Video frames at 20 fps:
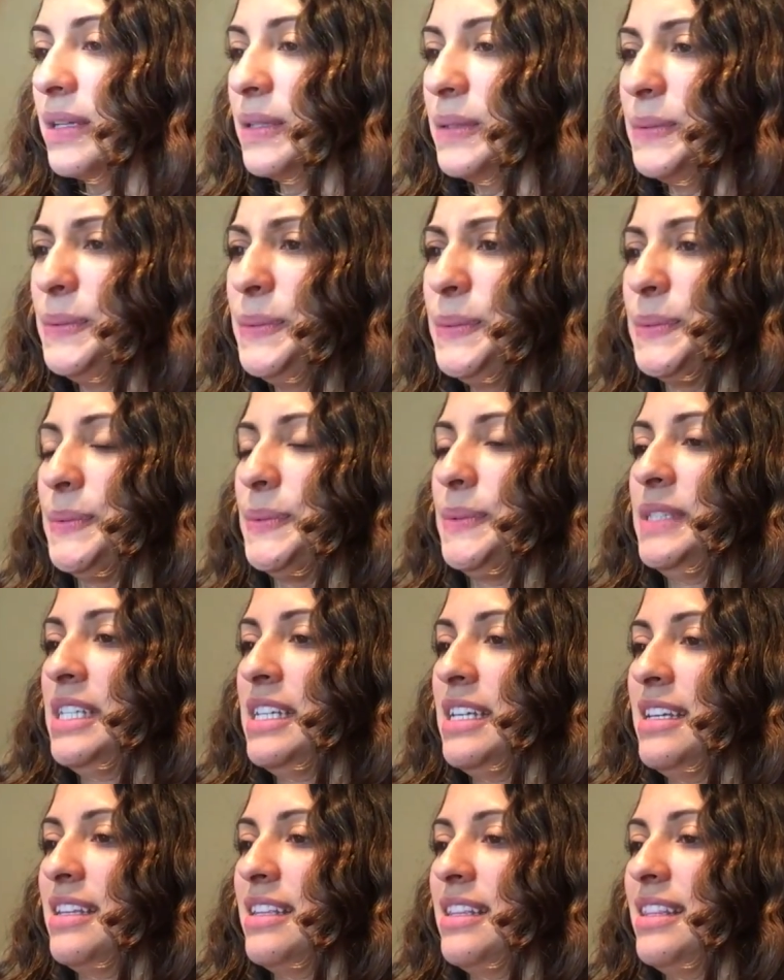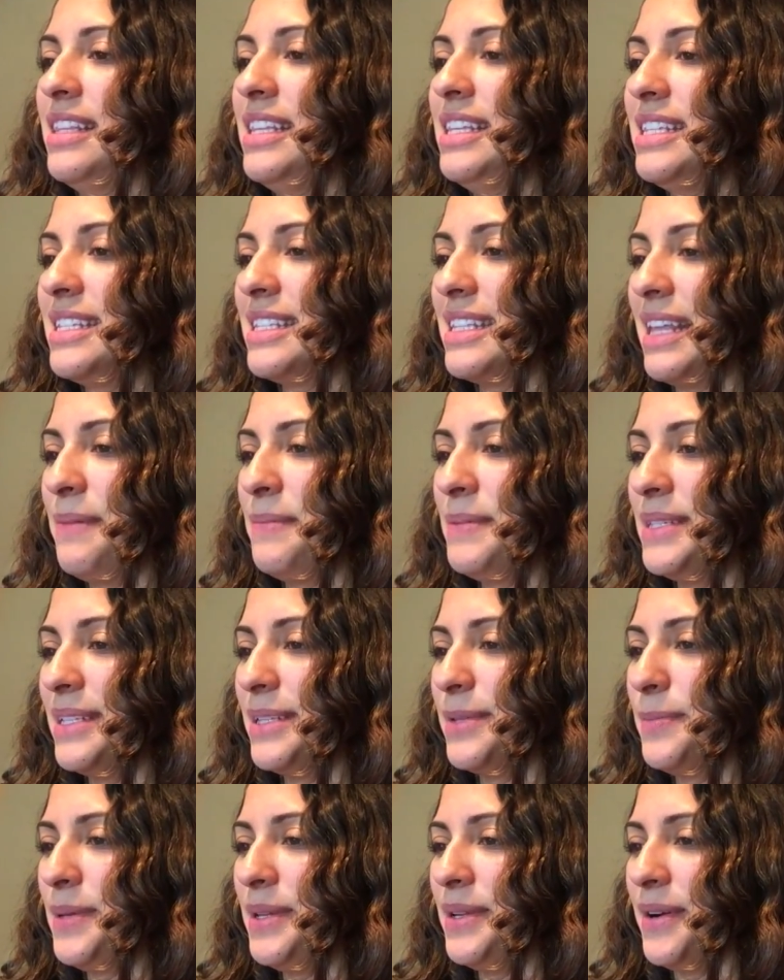Ooh. This slime is a
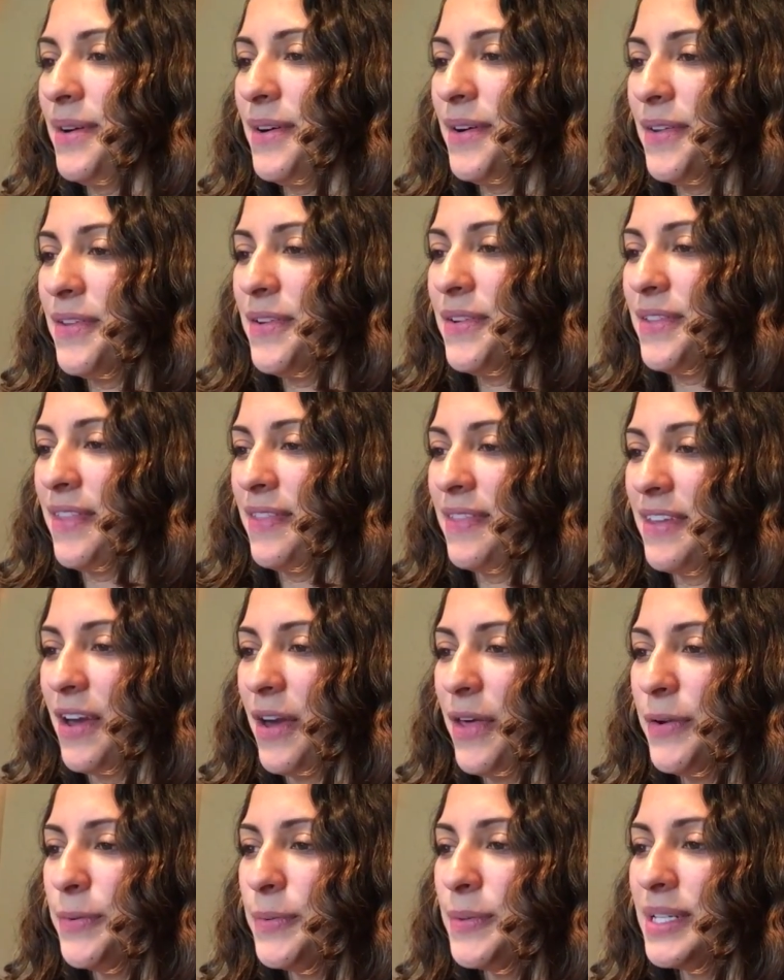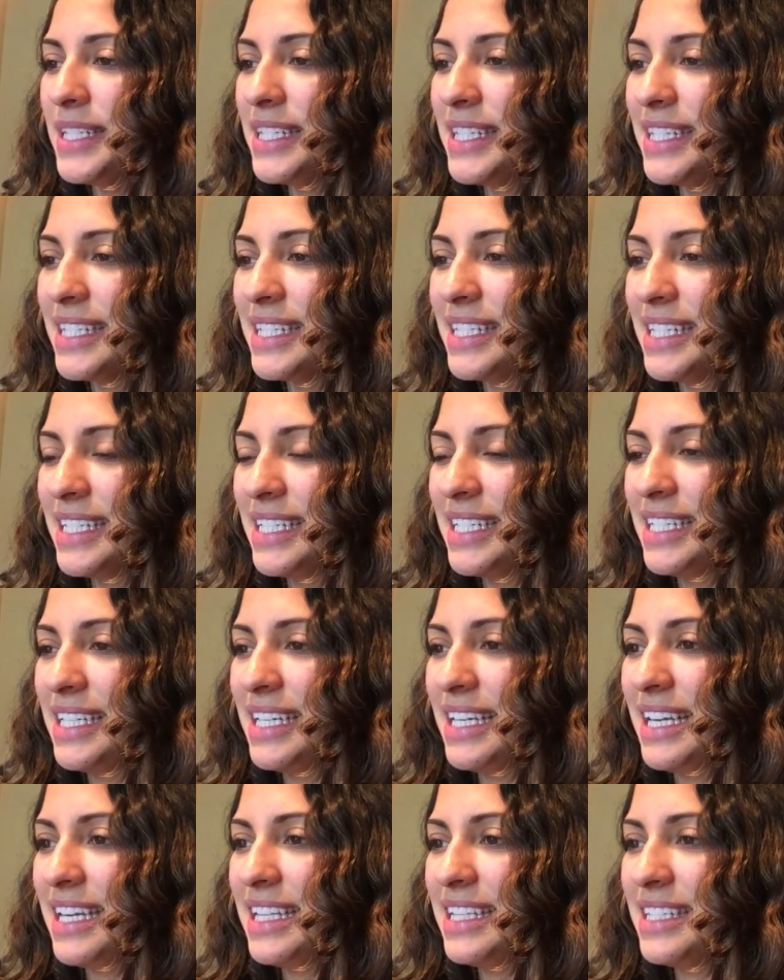little bit harder than the other ones.
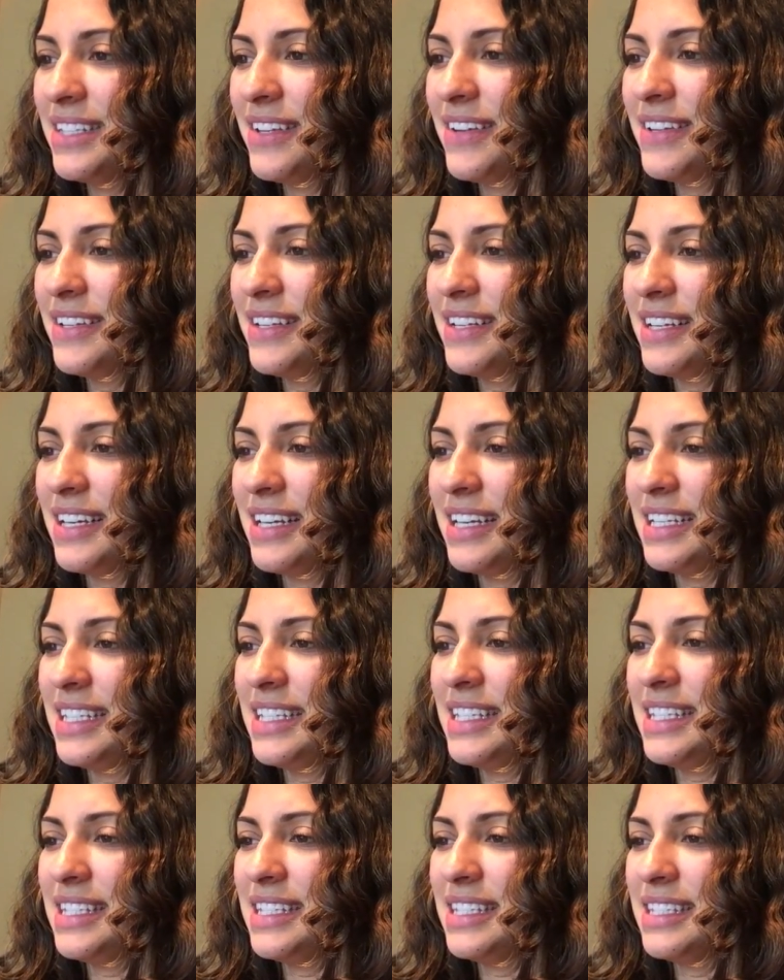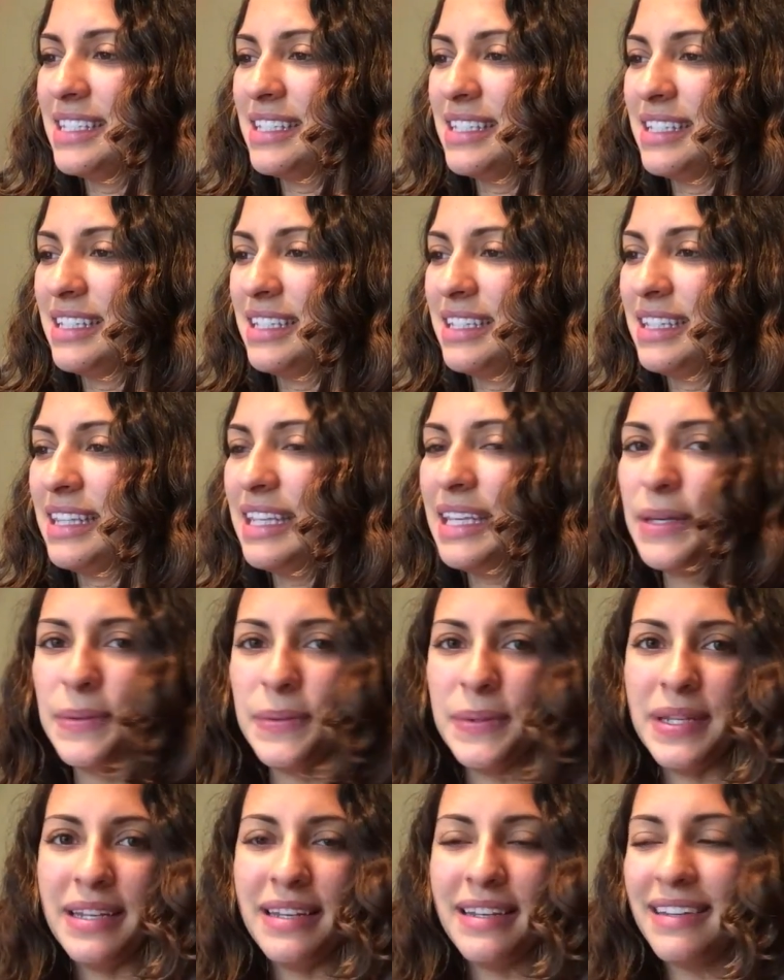It's not as
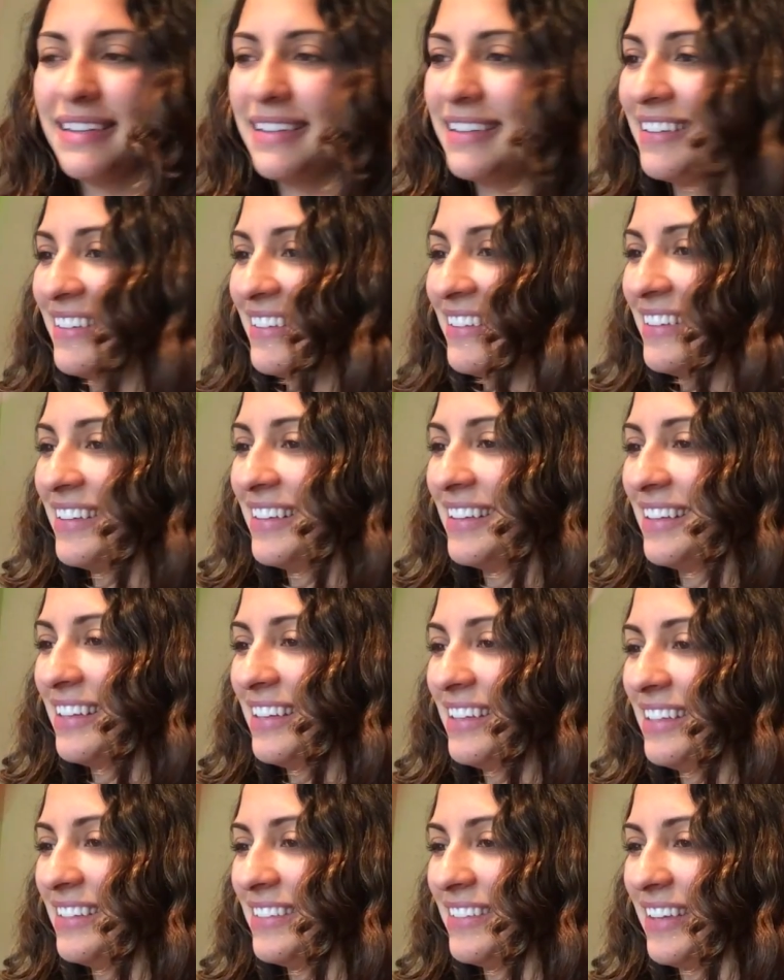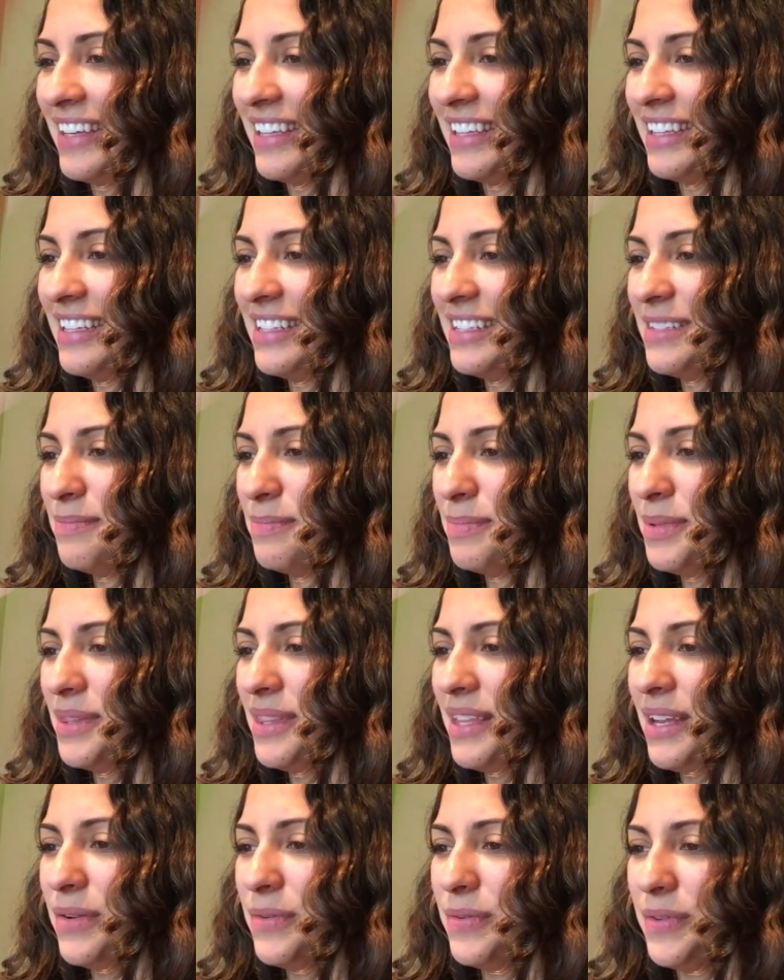liquid. Okay, let's put
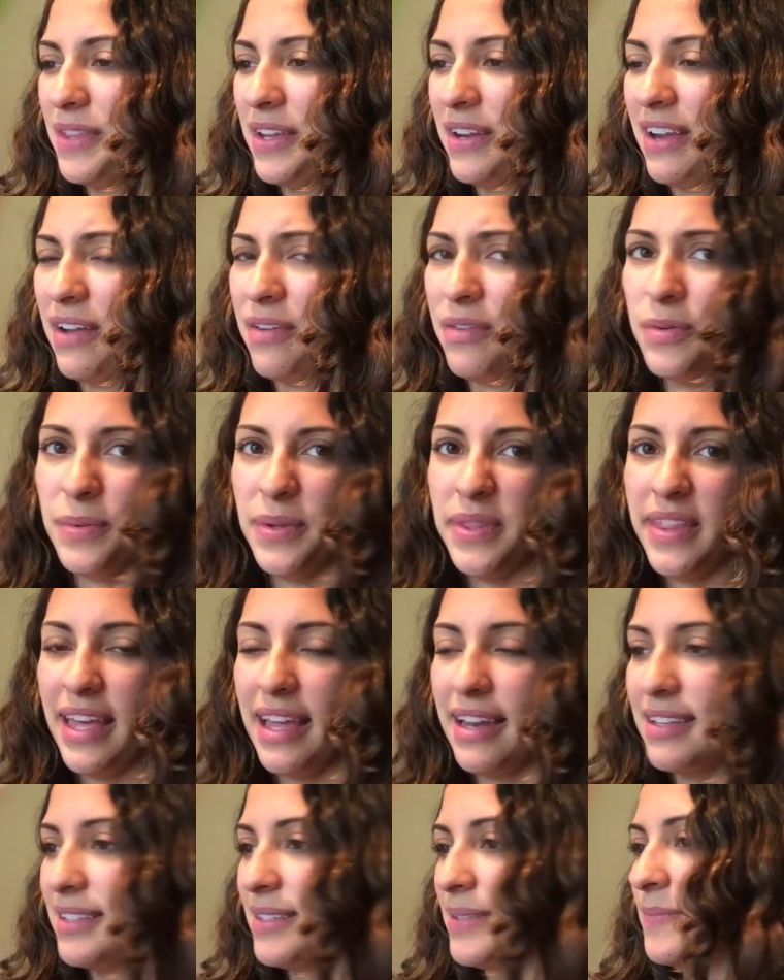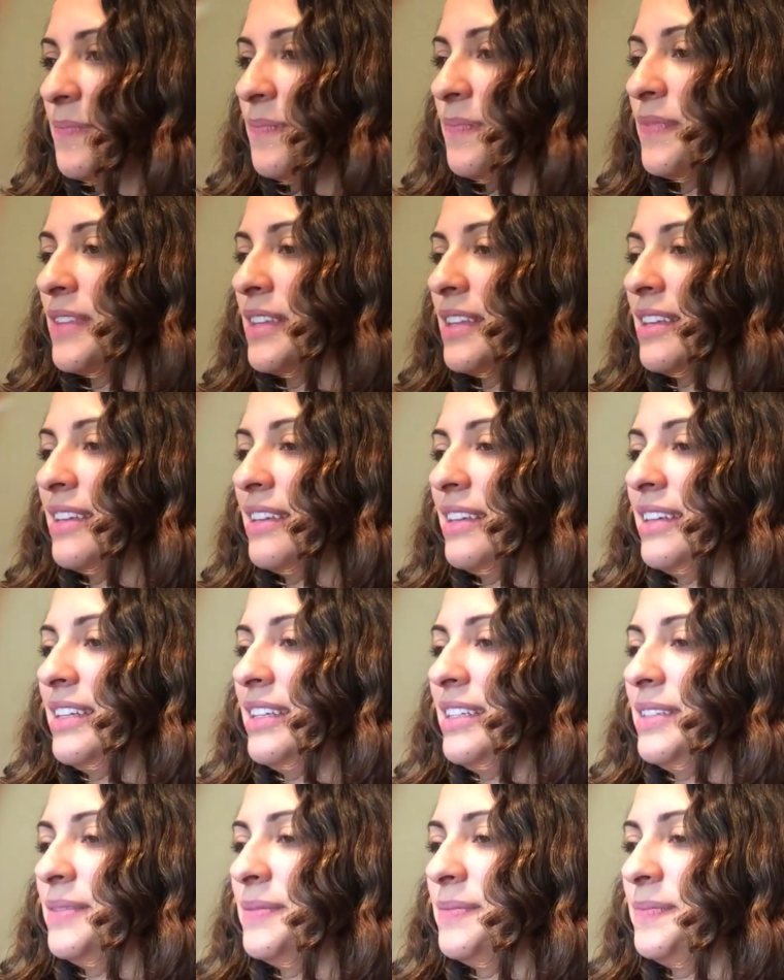that over there. I don't know what that is.
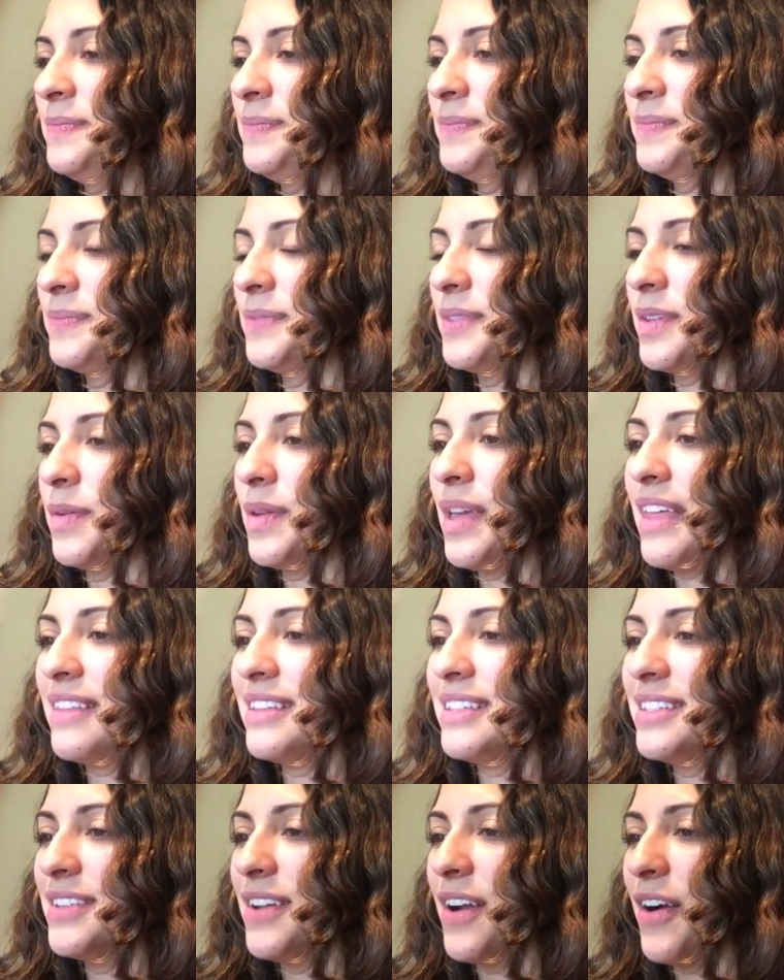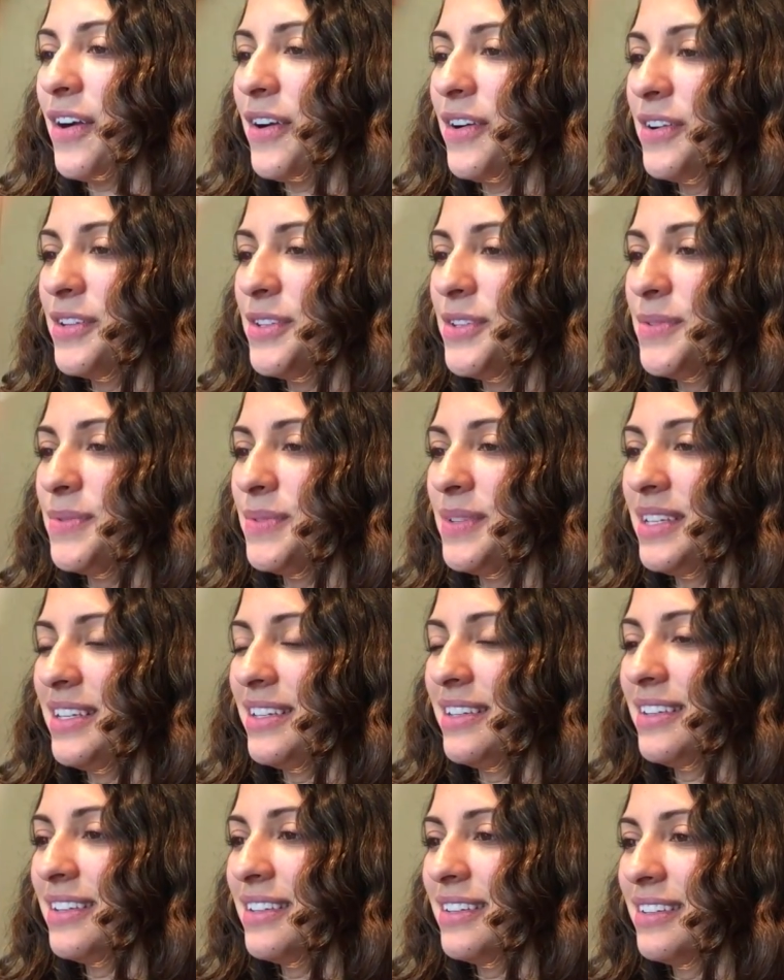Hmm, so yeah, this is harder to
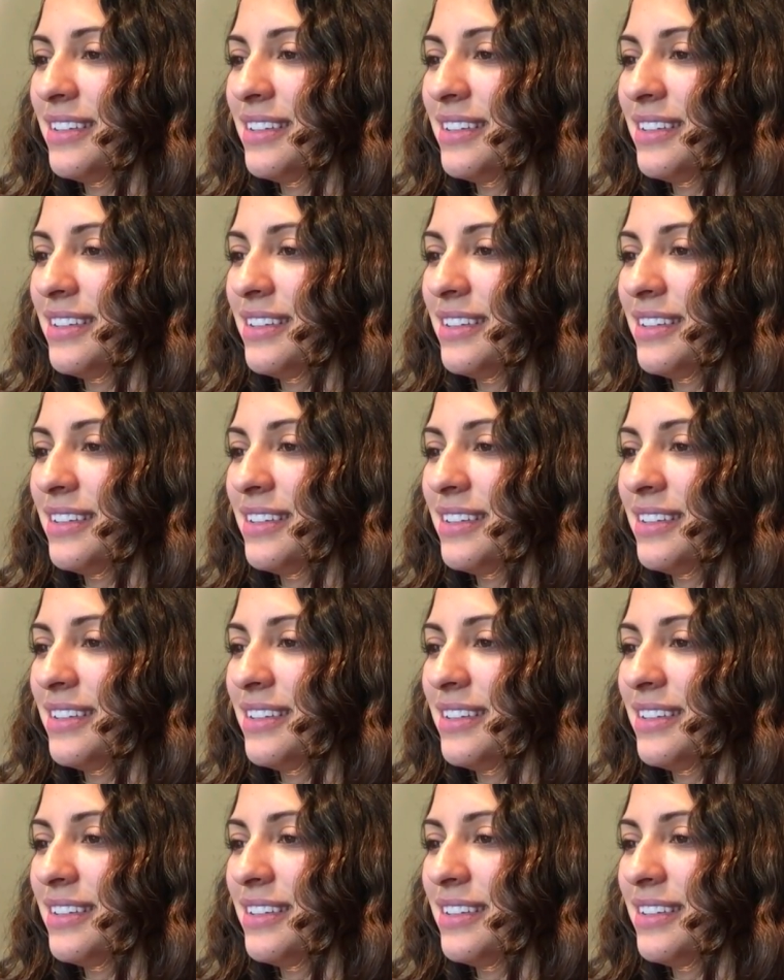knead.